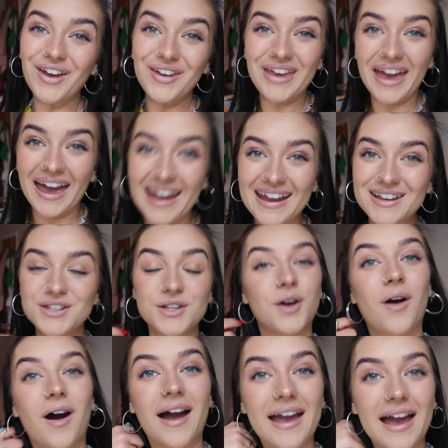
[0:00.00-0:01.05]
Okay,
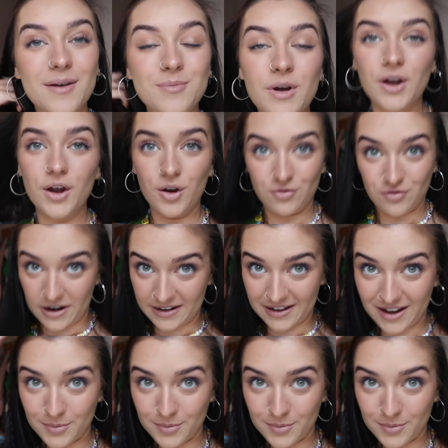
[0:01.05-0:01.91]
so I am ready.